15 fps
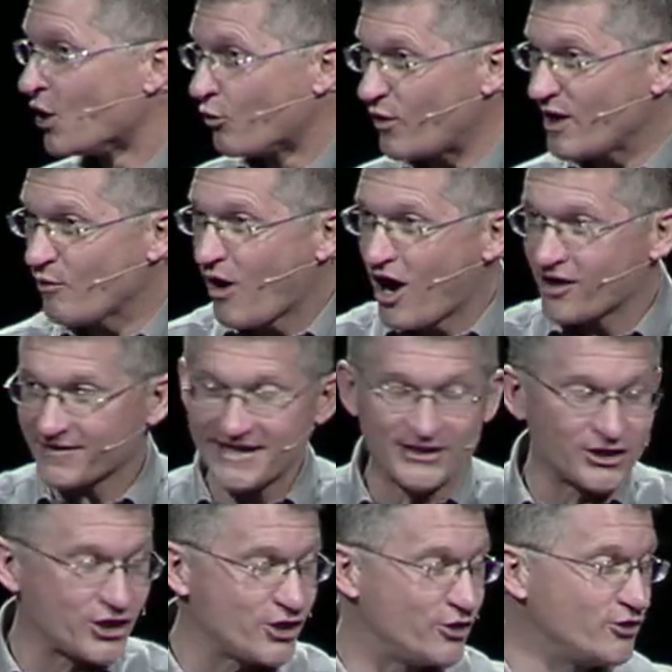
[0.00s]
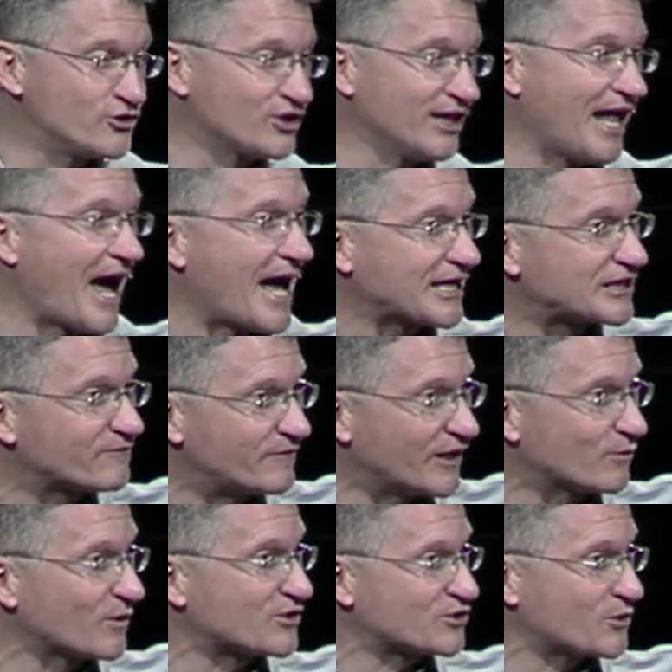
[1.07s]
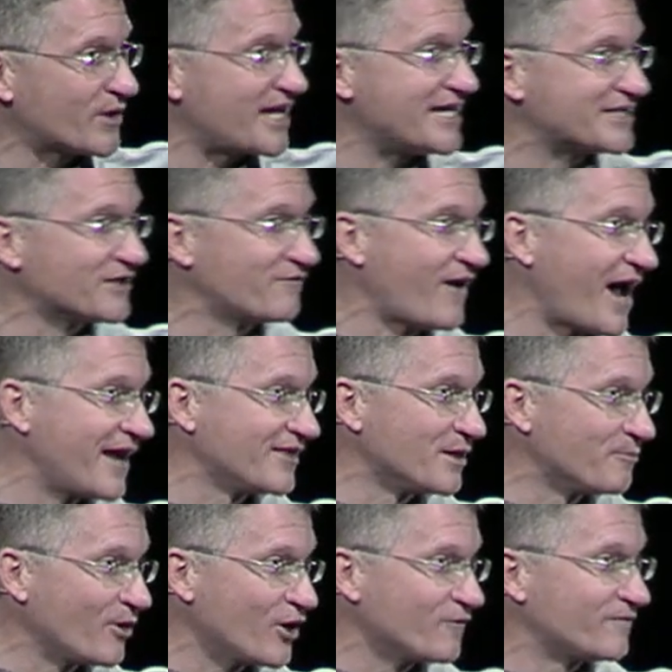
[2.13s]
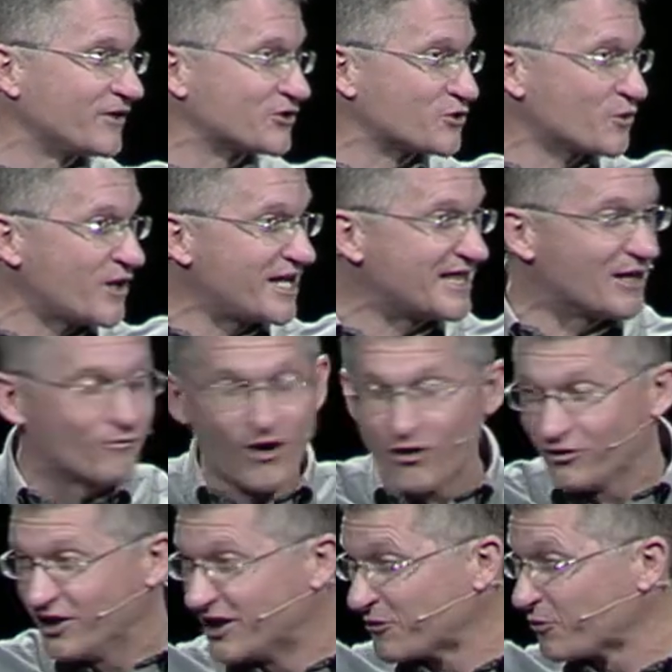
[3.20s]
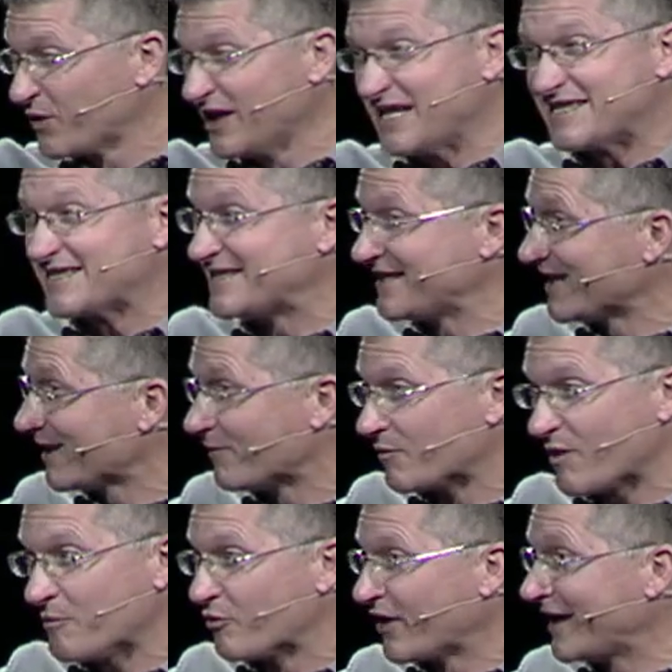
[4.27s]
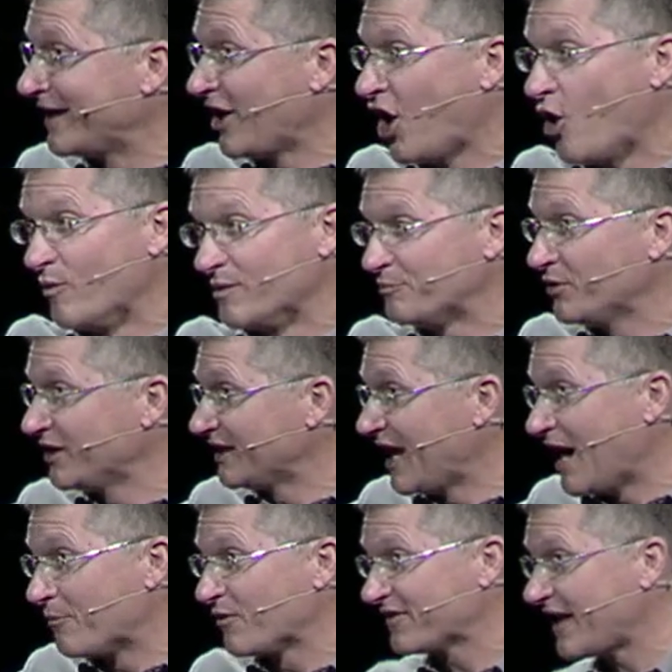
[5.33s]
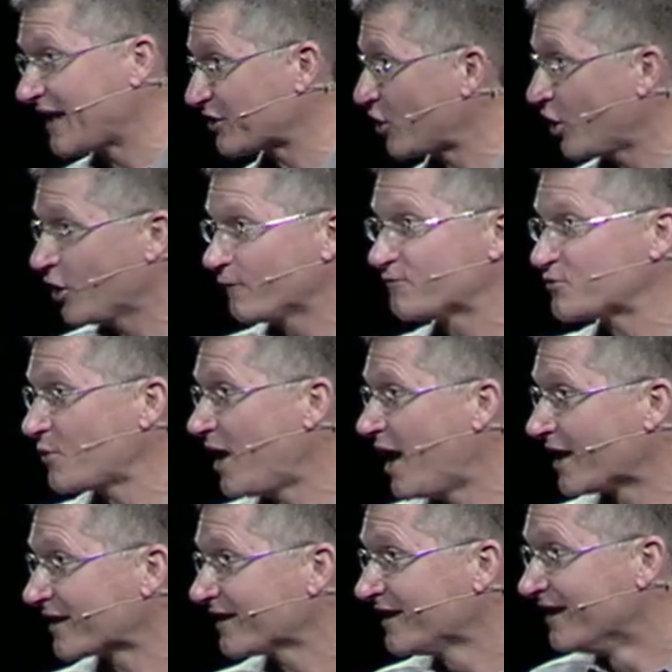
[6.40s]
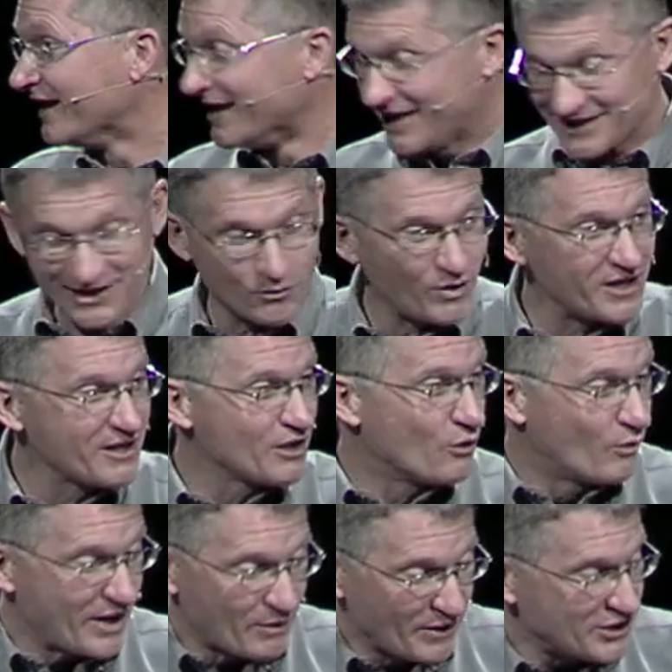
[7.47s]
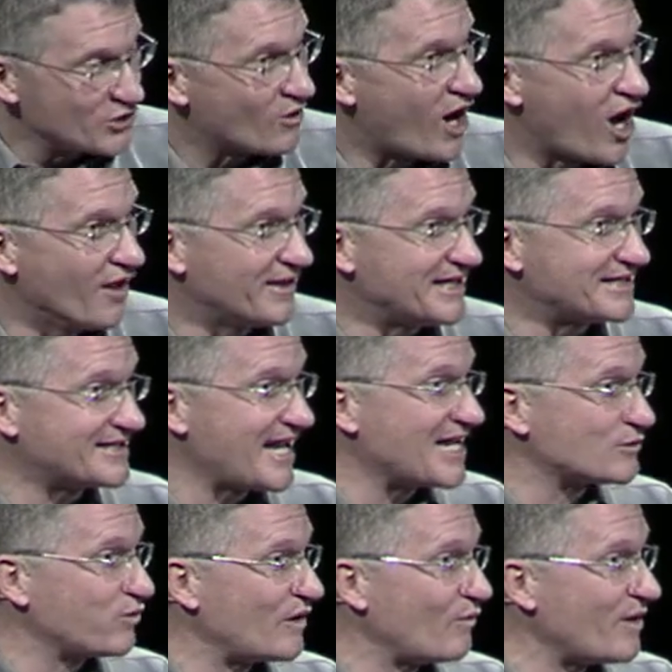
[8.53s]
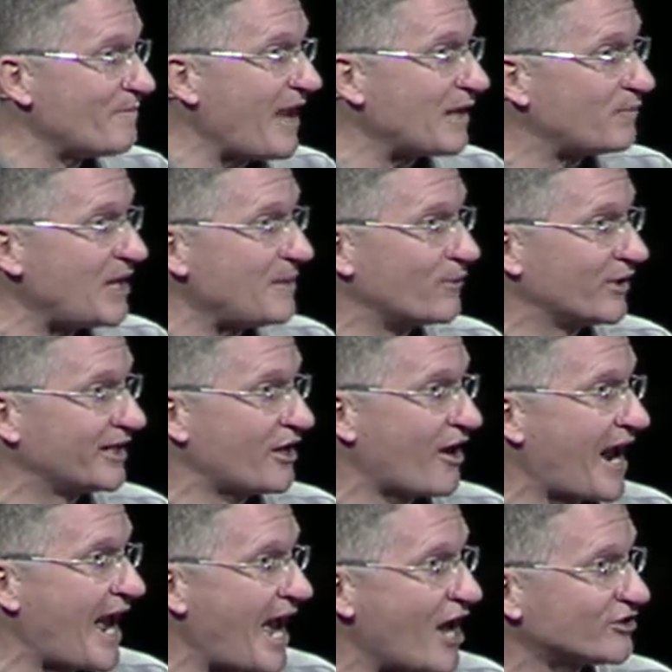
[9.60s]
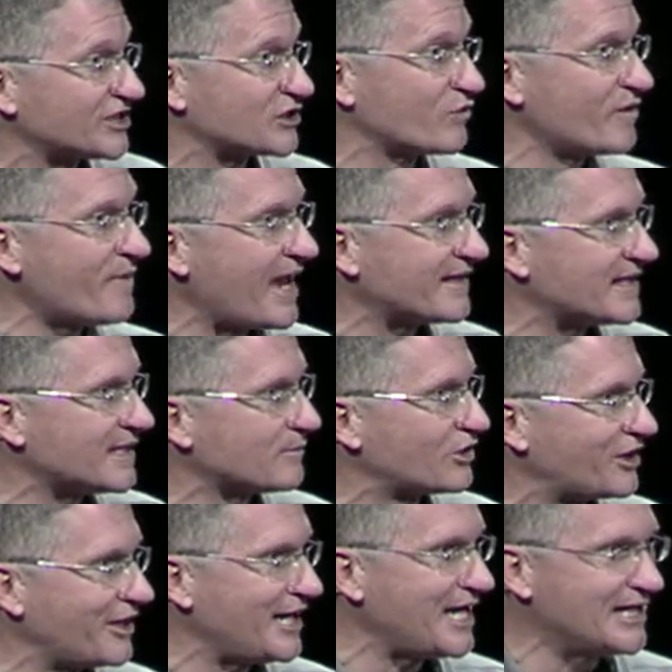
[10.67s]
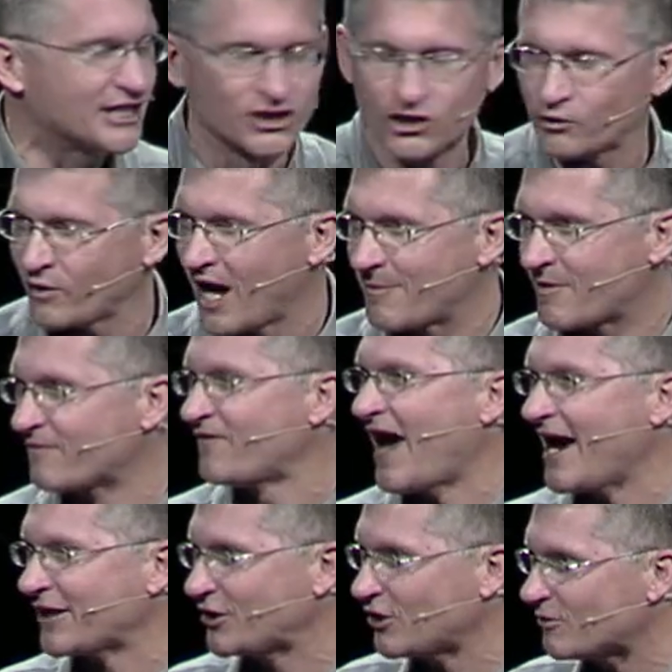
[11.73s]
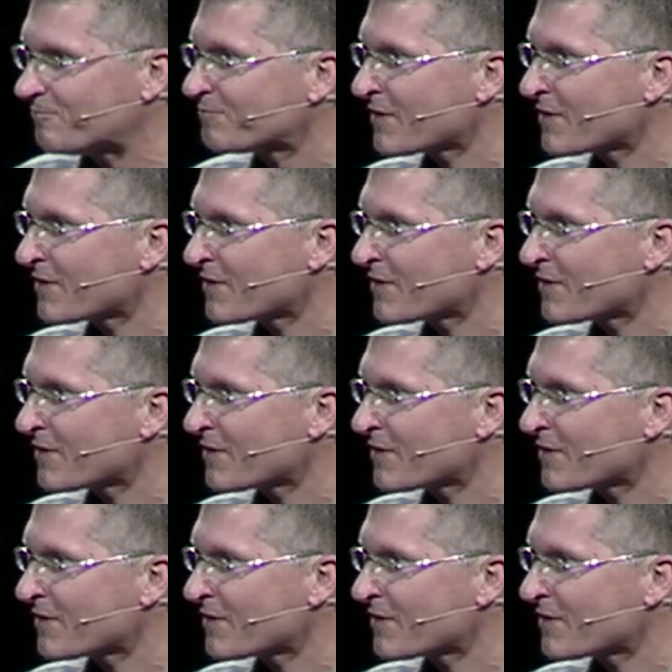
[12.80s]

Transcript: We walk these huge lots filled with trees to find the perfect tree that won't look really silly when we bring it home and put it up with that curved trunk. Listen, we, we, we do all these things. We, we make people in our houses, we make them clean and scrub and vacuum